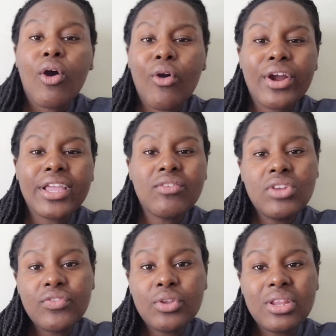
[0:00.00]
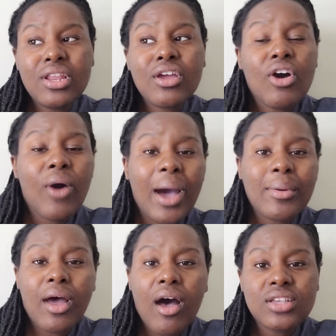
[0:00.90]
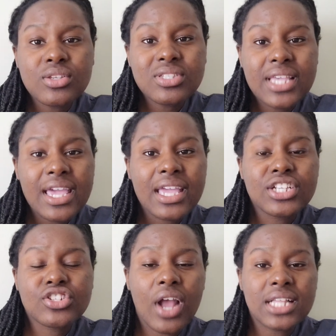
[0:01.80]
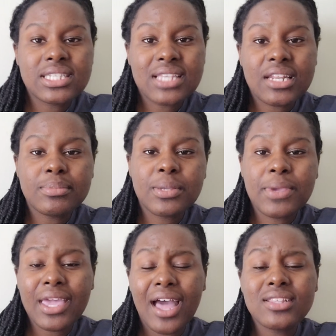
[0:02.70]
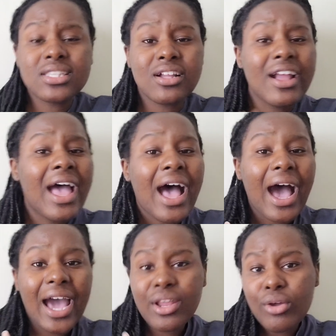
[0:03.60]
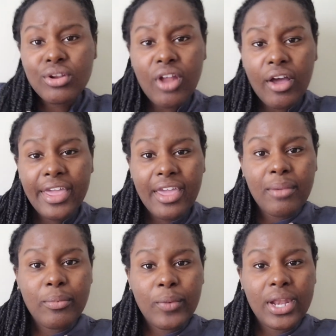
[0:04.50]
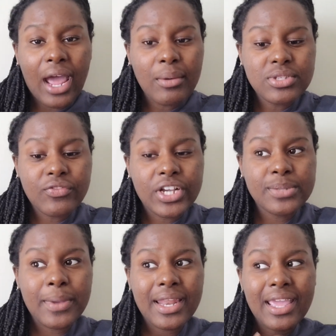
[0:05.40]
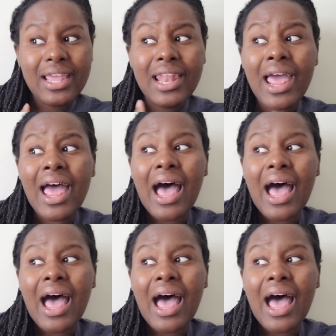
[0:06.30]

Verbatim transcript: or even if you didn't go i would also say try to sign up to be a counselor i didn't go to Dawg Camp when i was a freshman and